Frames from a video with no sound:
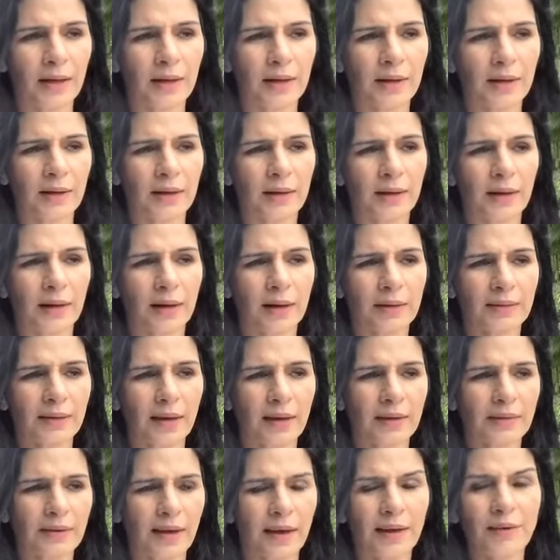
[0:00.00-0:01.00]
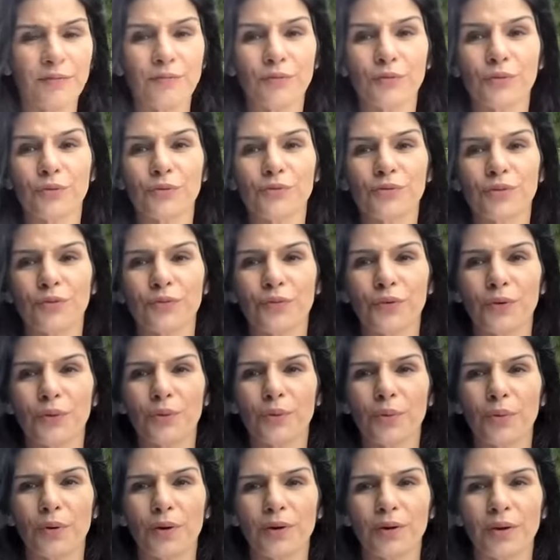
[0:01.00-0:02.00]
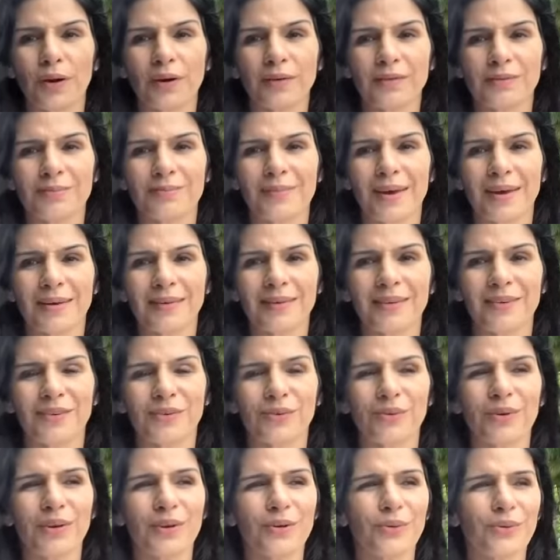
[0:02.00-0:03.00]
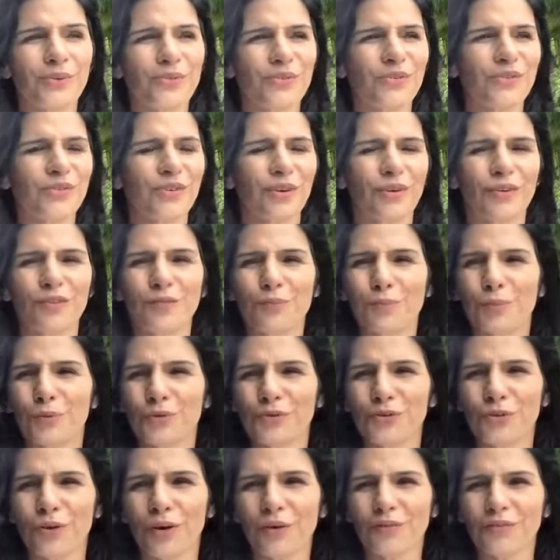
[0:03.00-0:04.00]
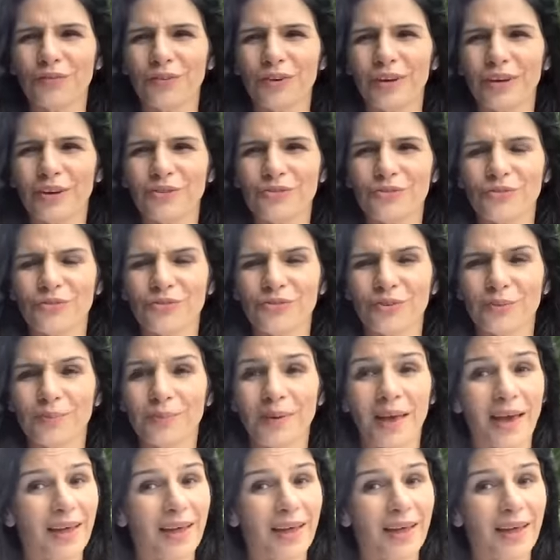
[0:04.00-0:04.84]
uh, a time for those of you who are not married you know it could just sort of put you off relationship